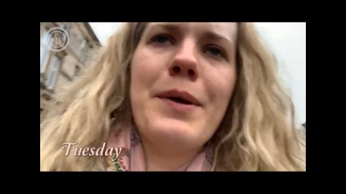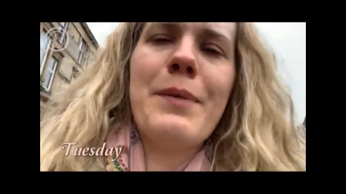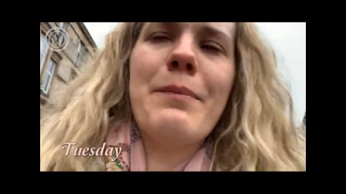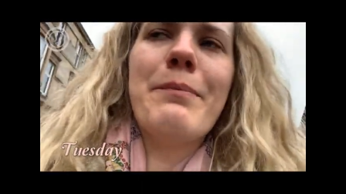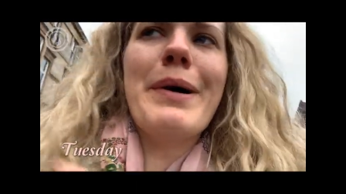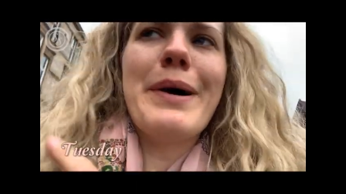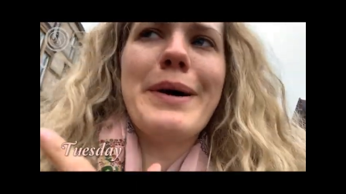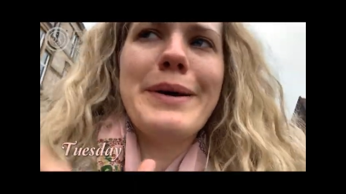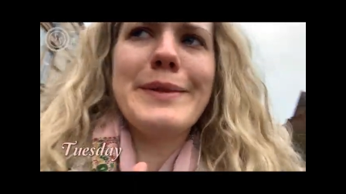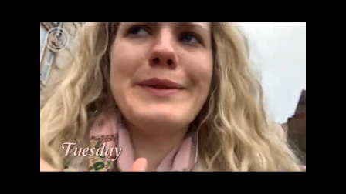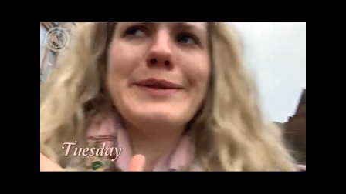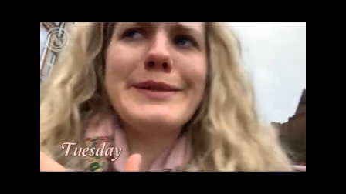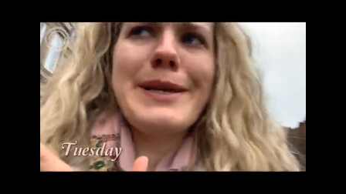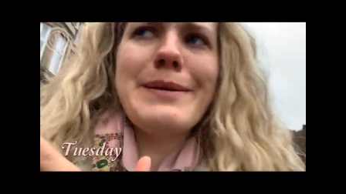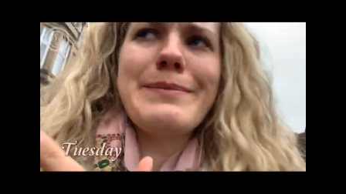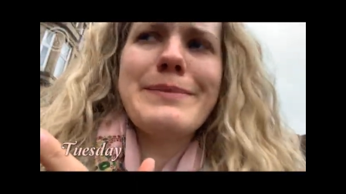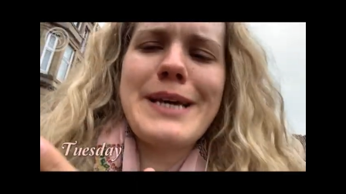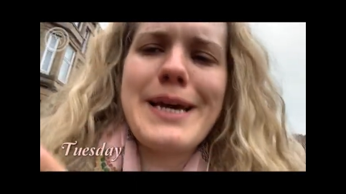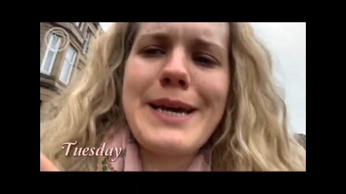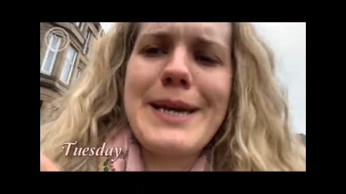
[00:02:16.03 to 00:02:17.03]
But at the
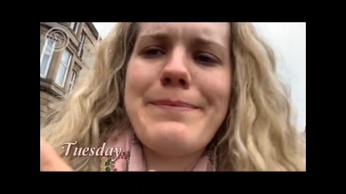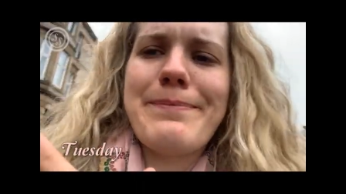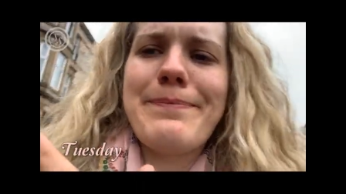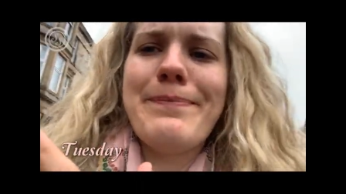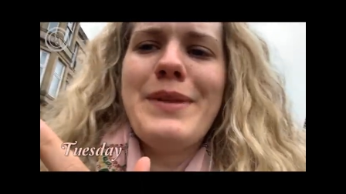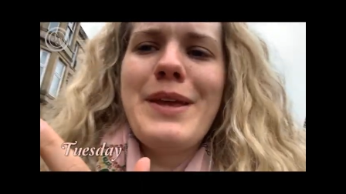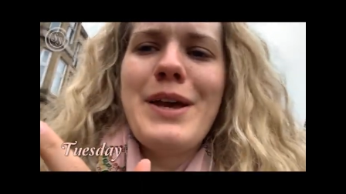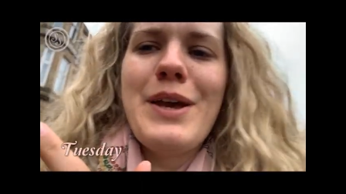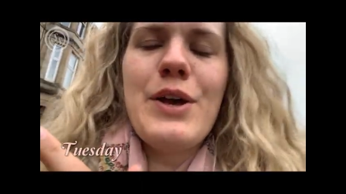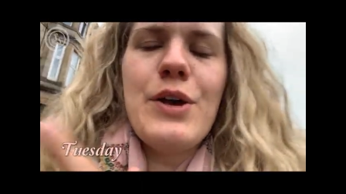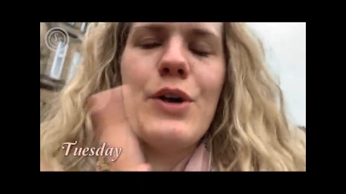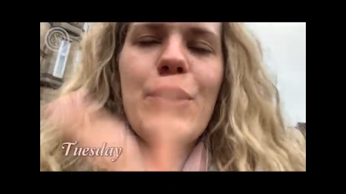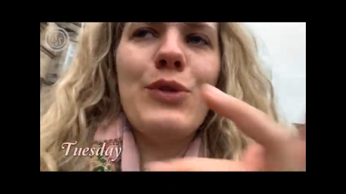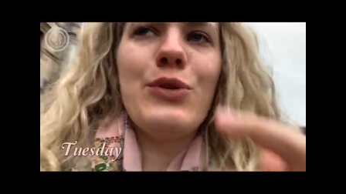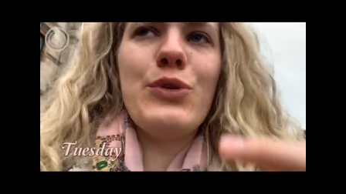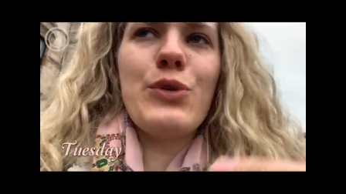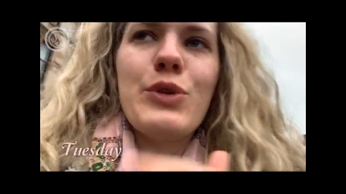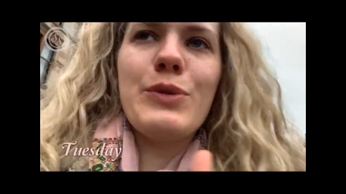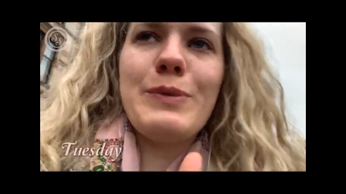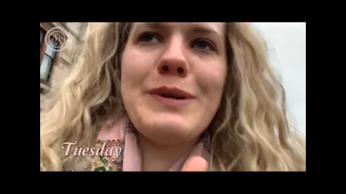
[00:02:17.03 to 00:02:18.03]
same time,
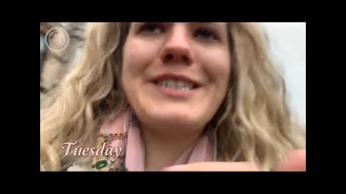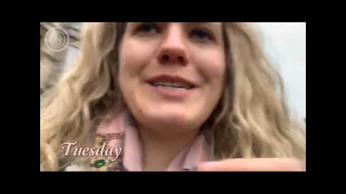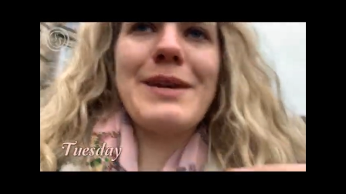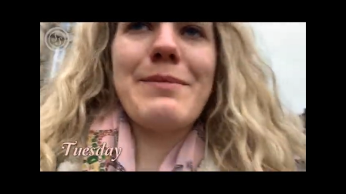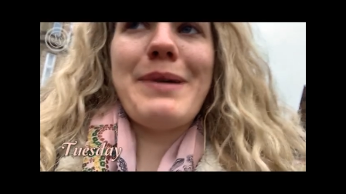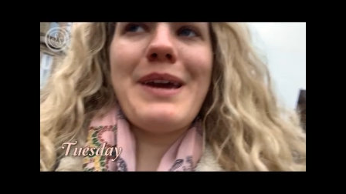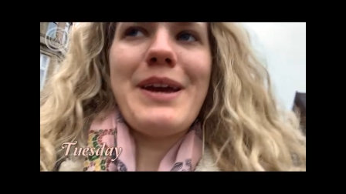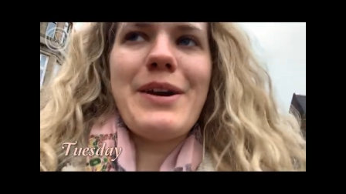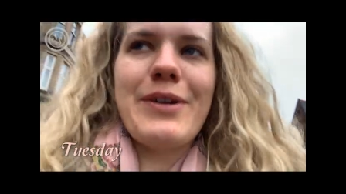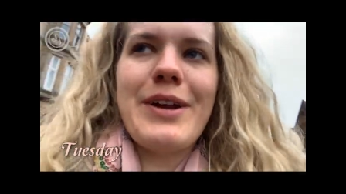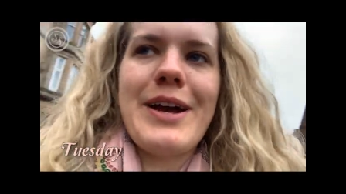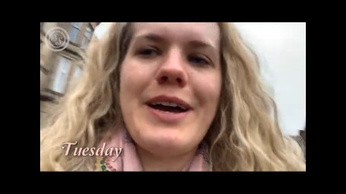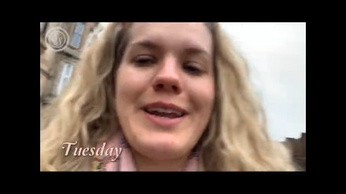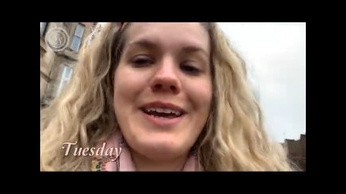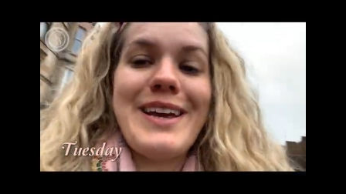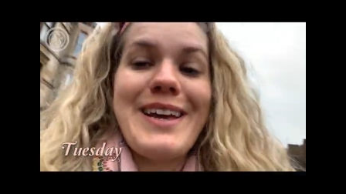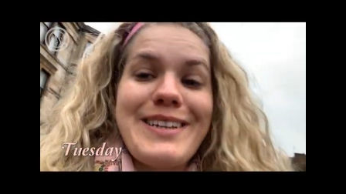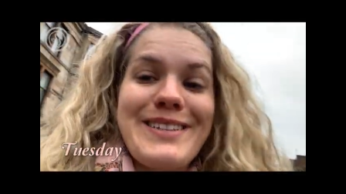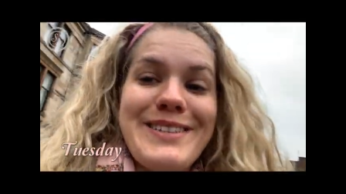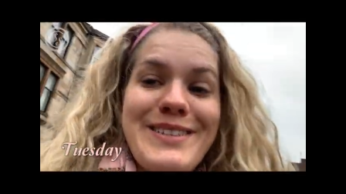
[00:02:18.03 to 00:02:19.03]
the only way to get better at
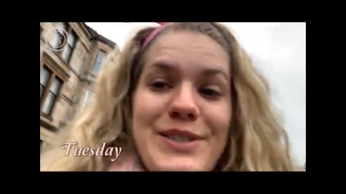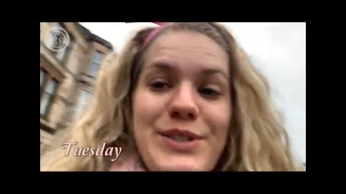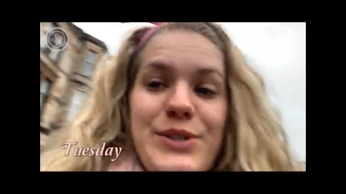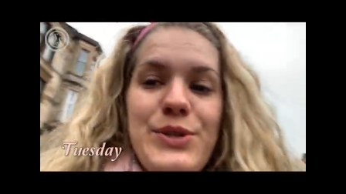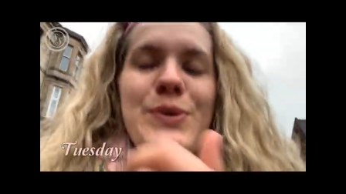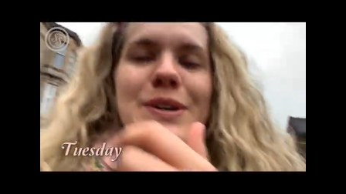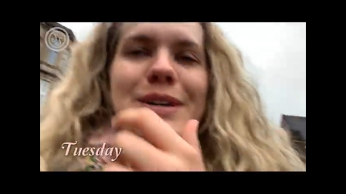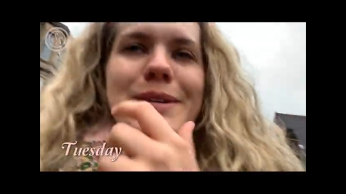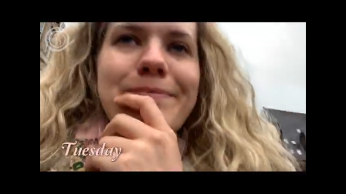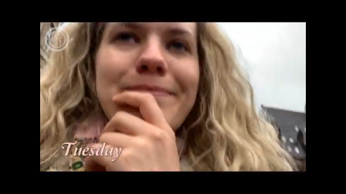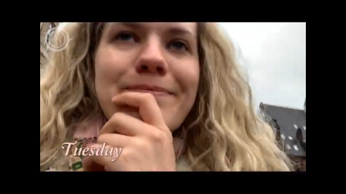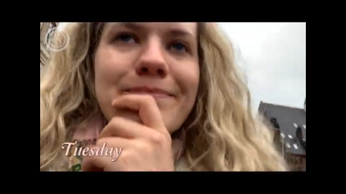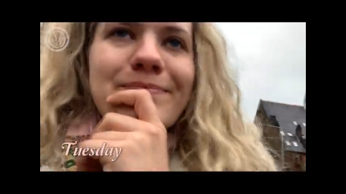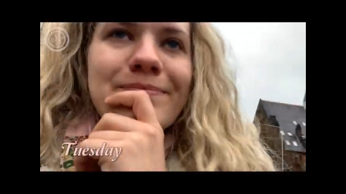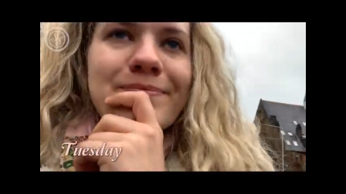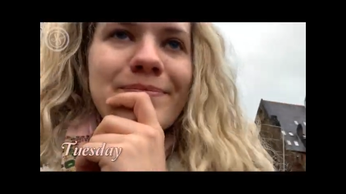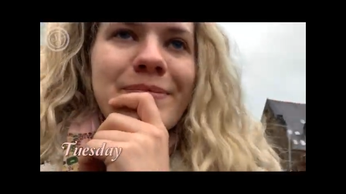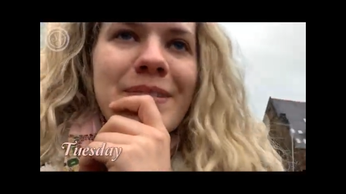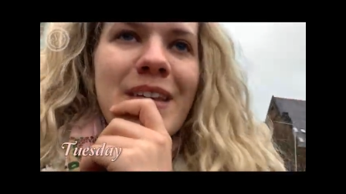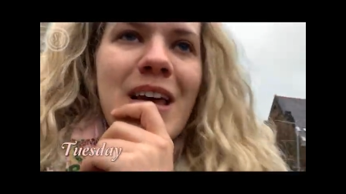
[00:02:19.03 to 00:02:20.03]
it is to do it.
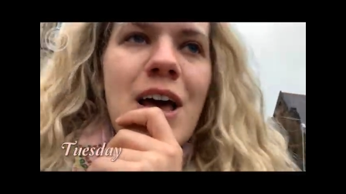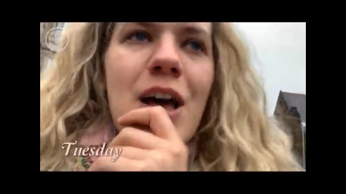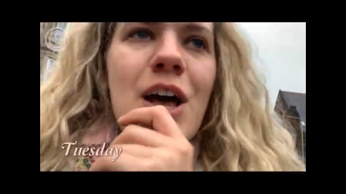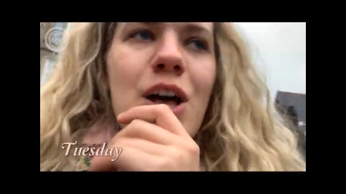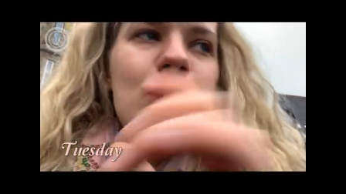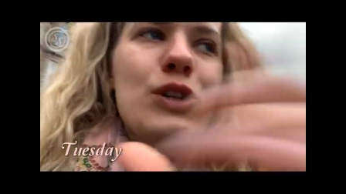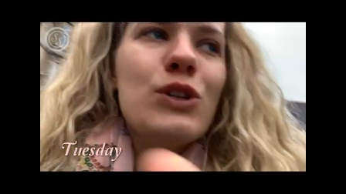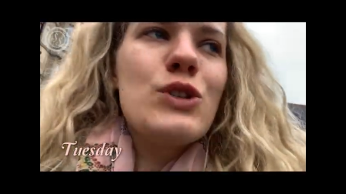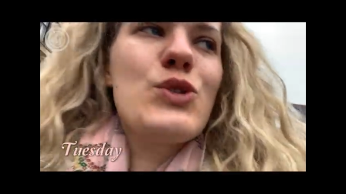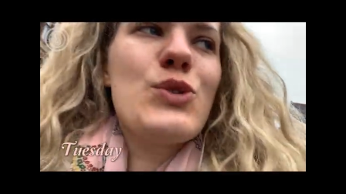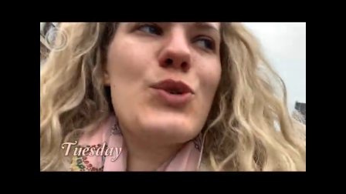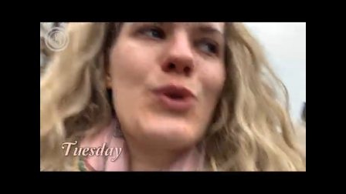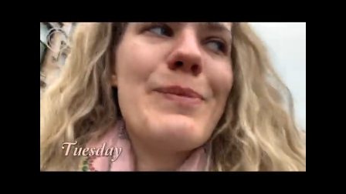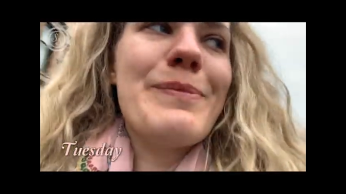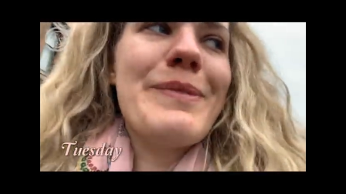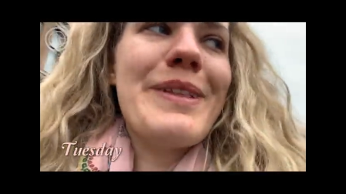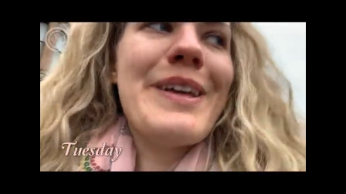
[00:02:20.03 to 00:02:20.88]
So I'm